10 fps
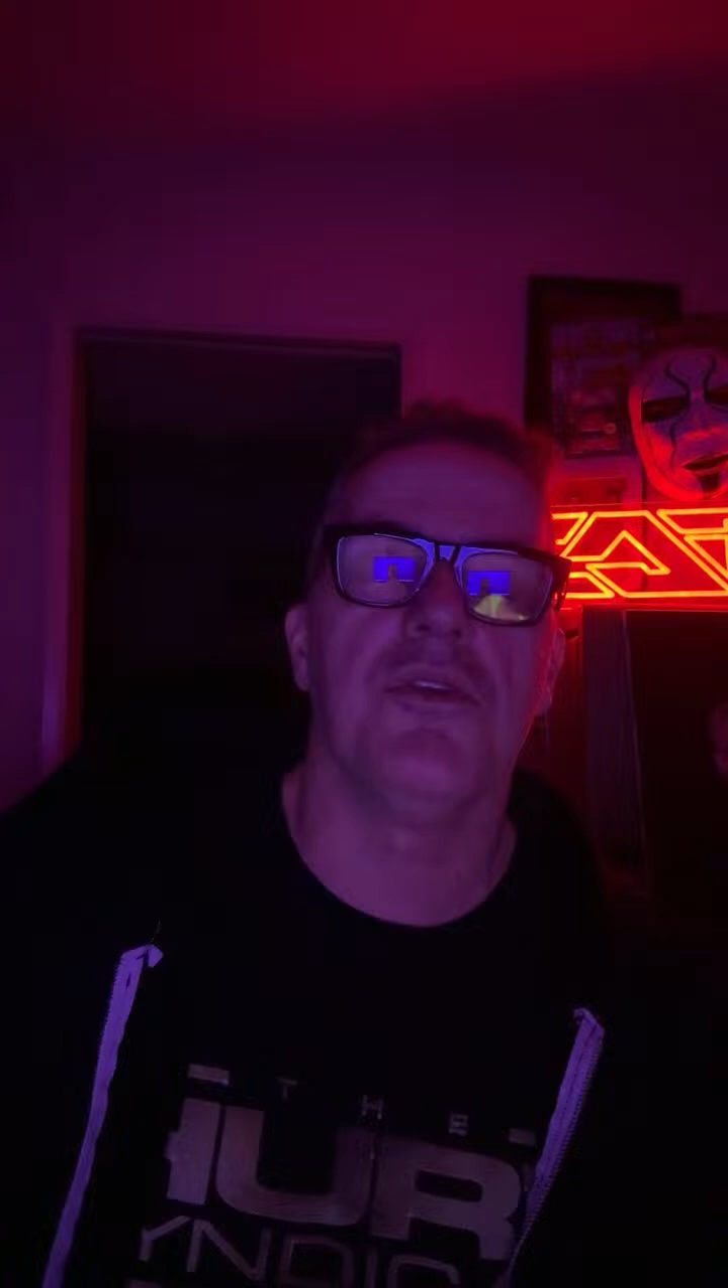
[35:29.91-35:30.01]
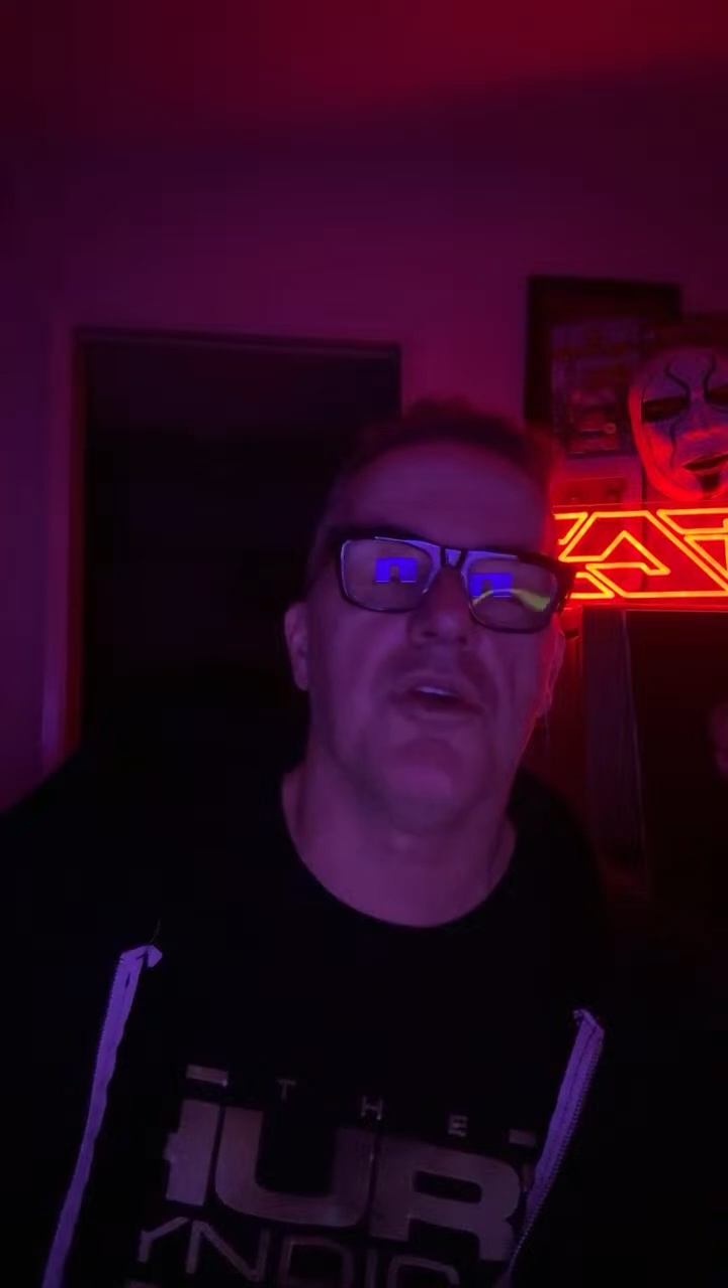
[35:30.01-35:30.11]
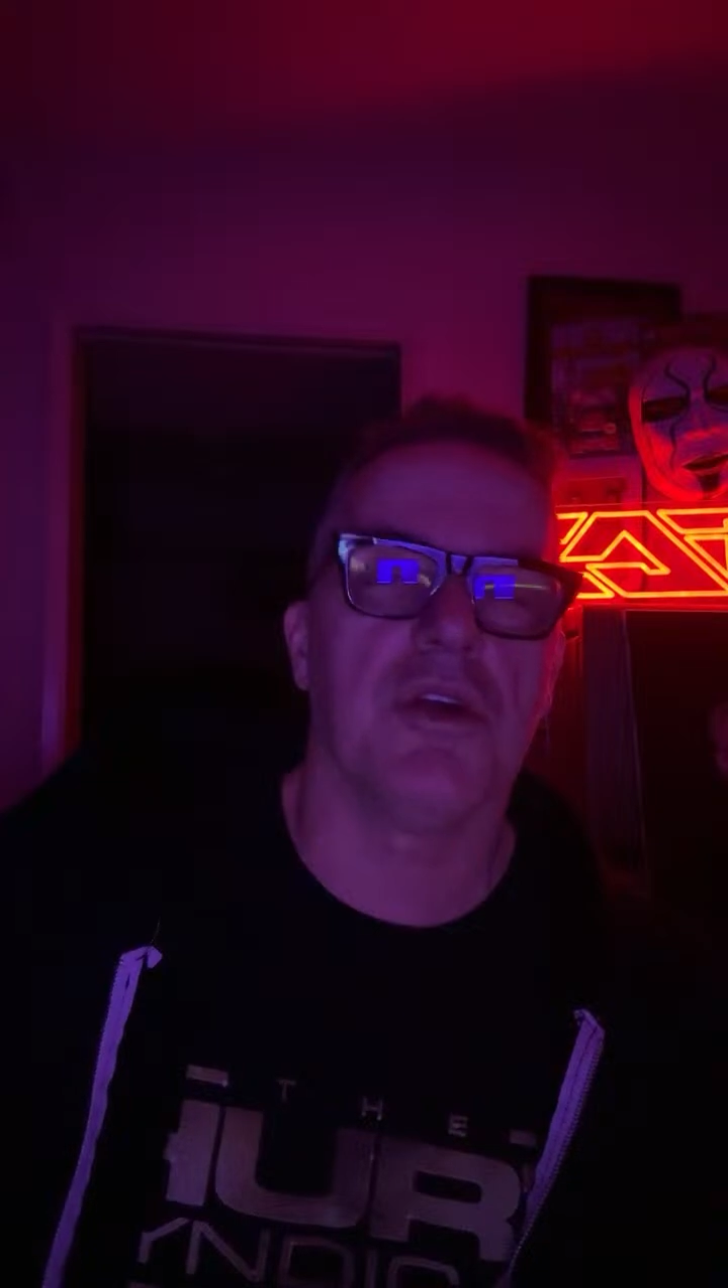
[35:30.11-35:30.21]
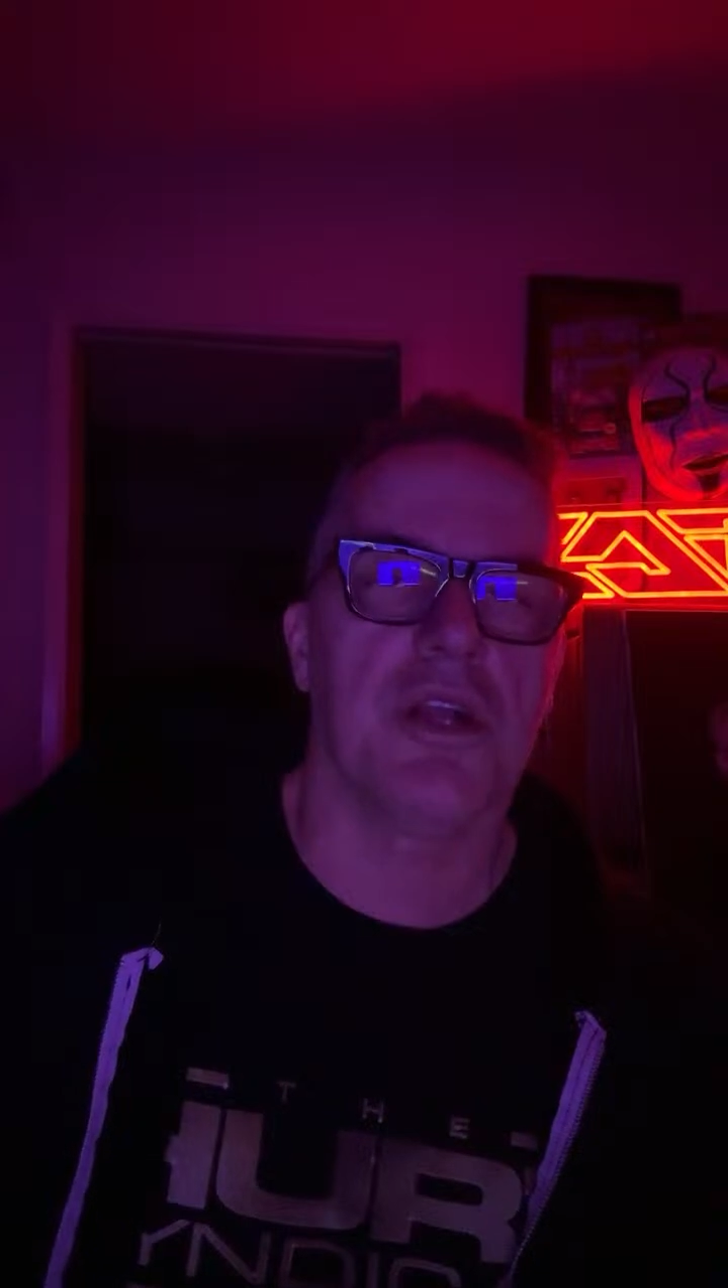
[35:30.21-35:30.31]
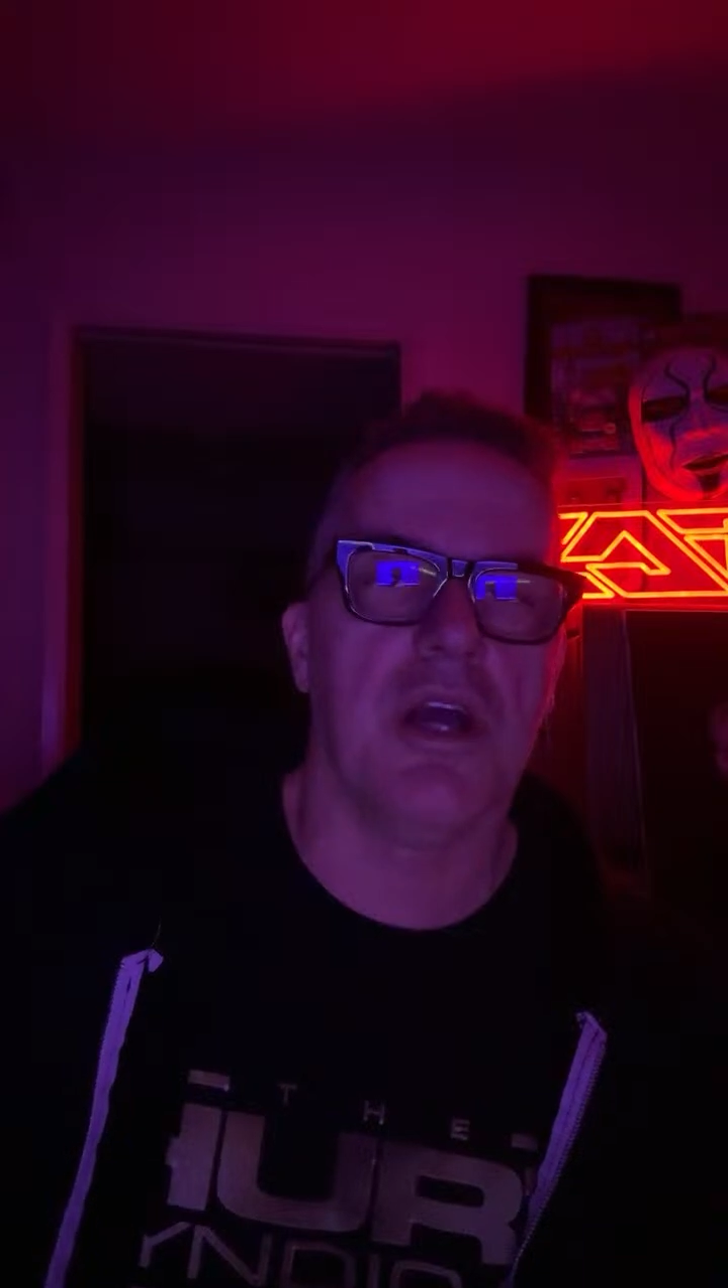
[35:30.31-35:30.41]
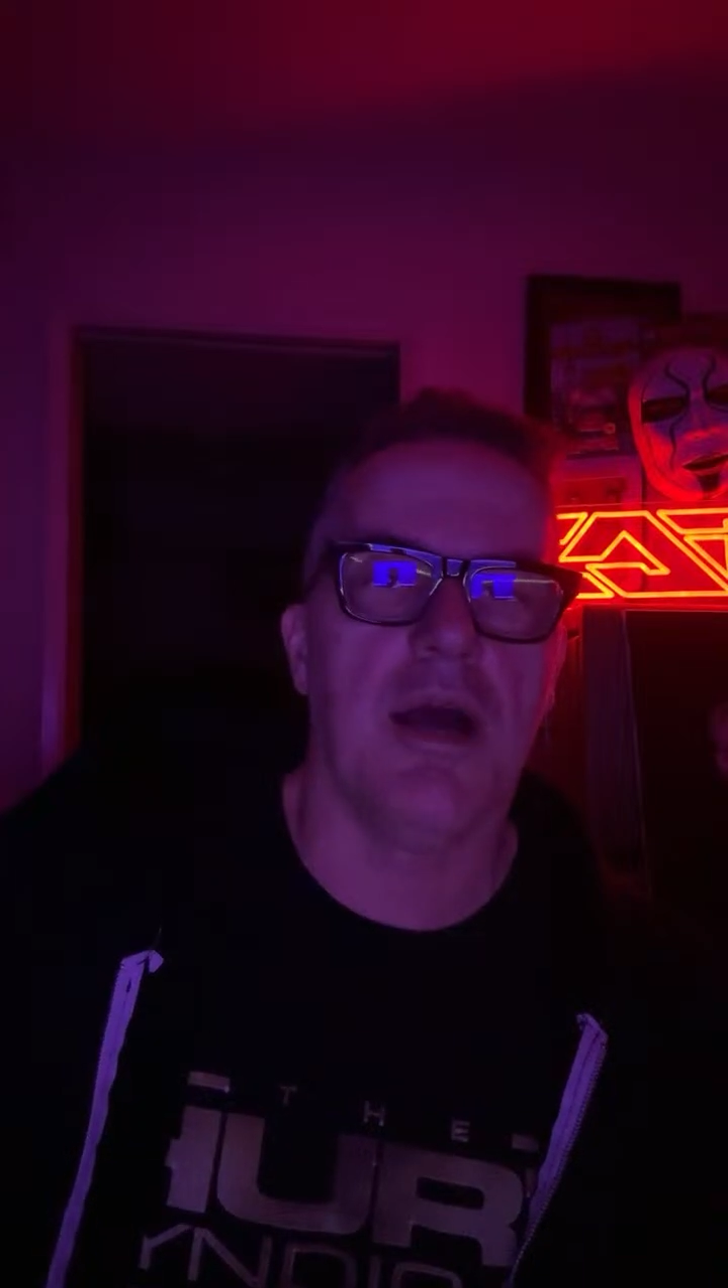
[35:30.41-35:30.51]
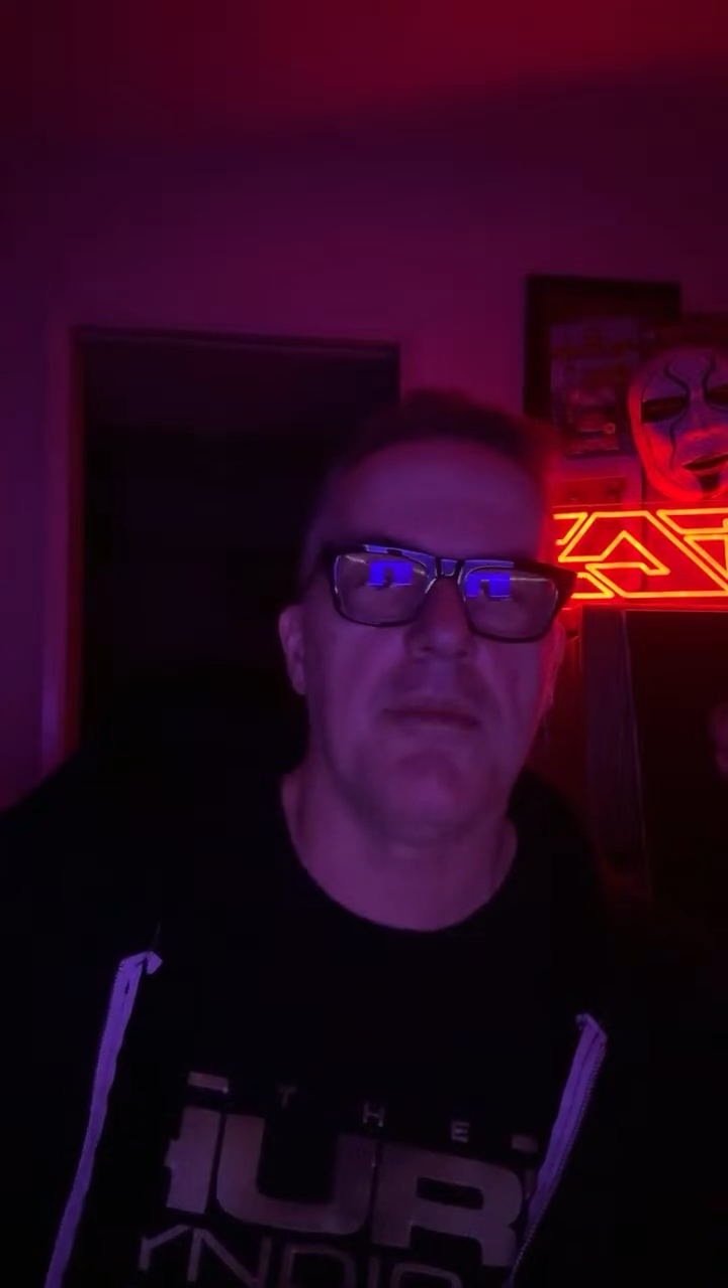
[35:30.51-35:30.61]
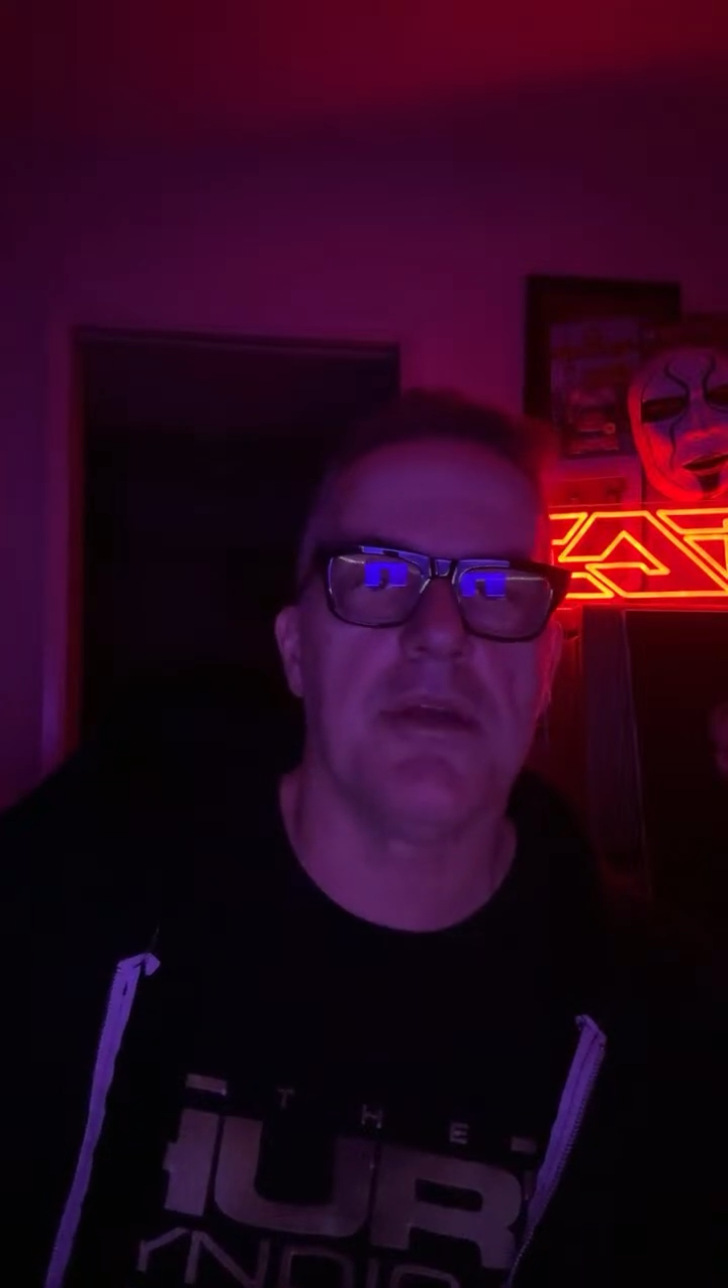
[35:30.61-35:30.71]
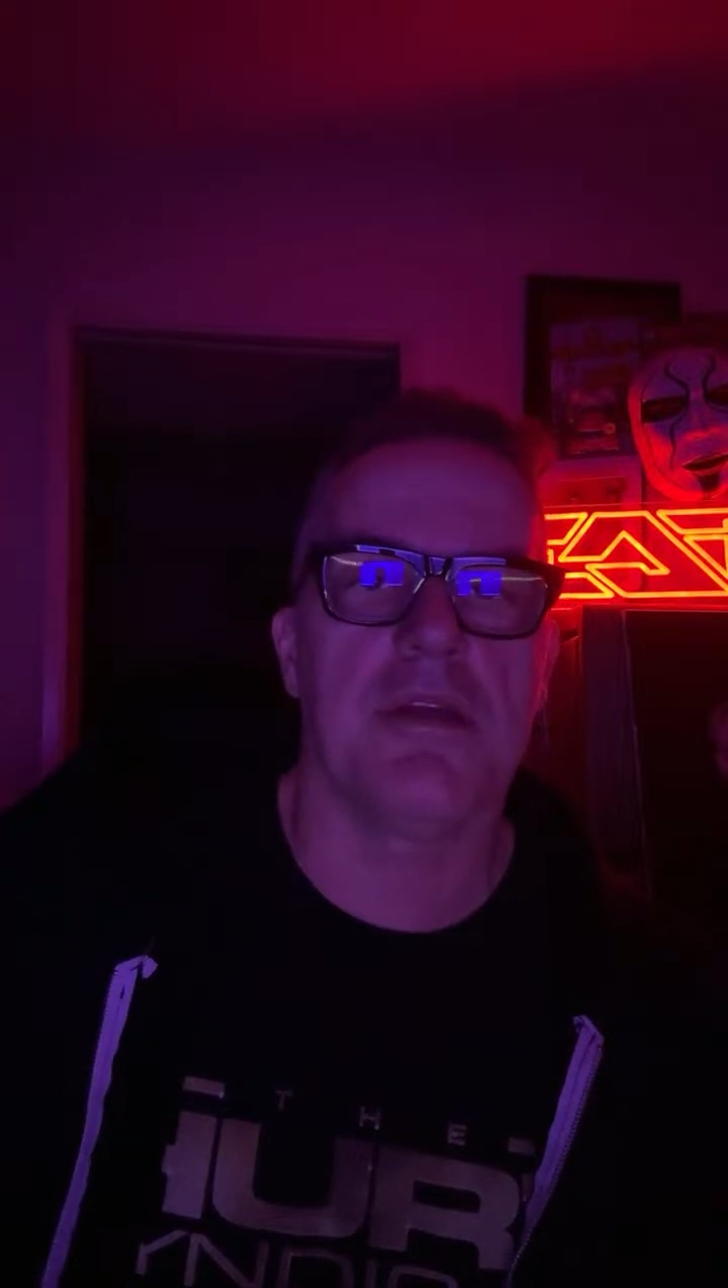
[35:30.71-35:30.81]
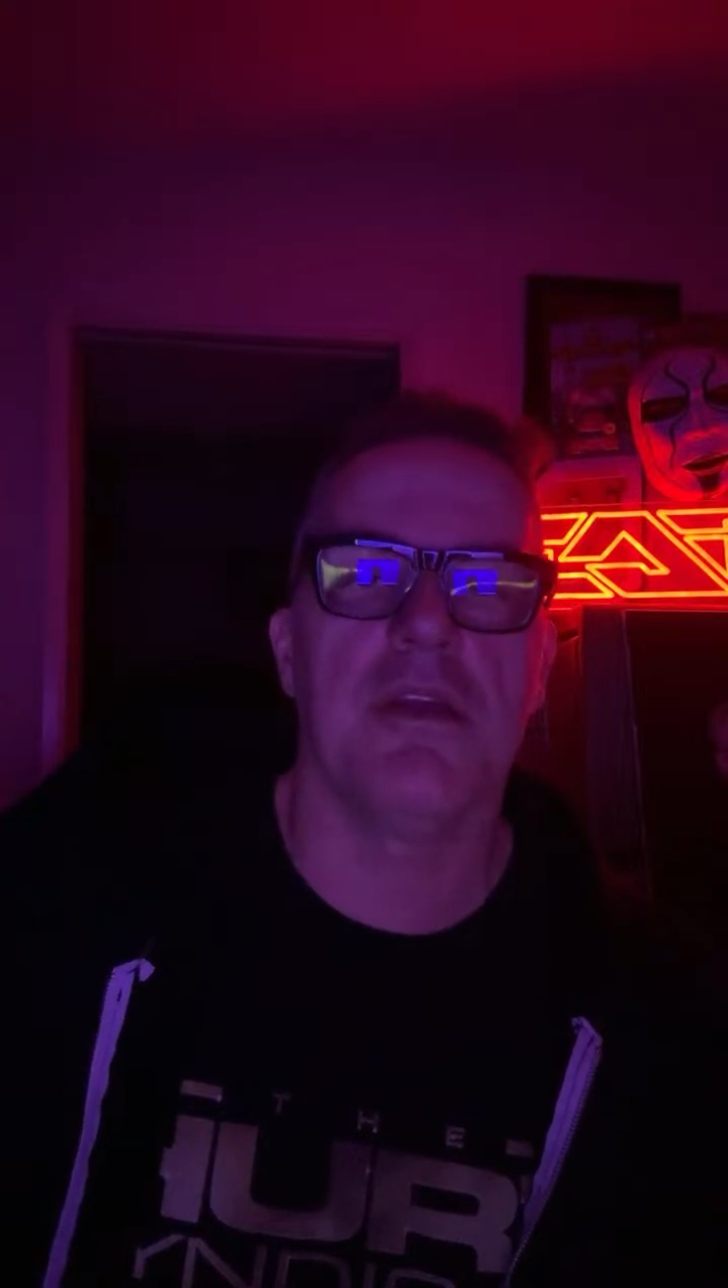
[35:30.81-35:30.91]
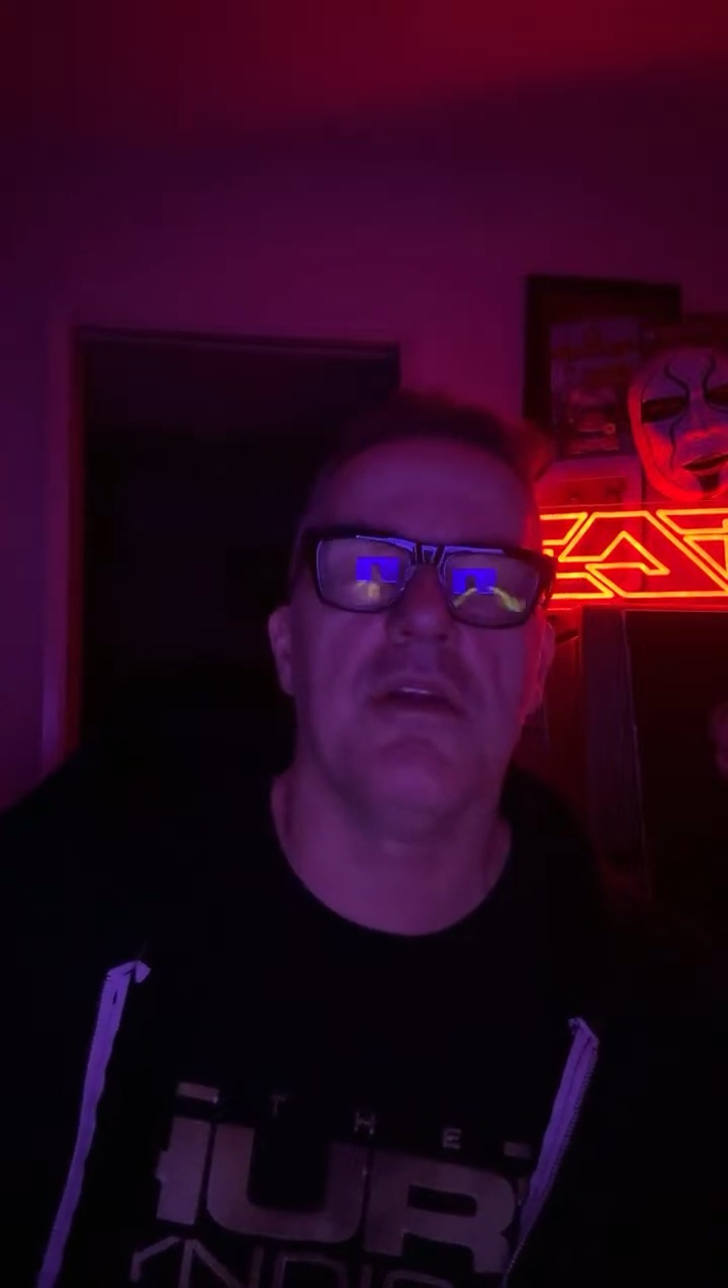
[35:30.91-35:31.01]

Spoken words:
York comic.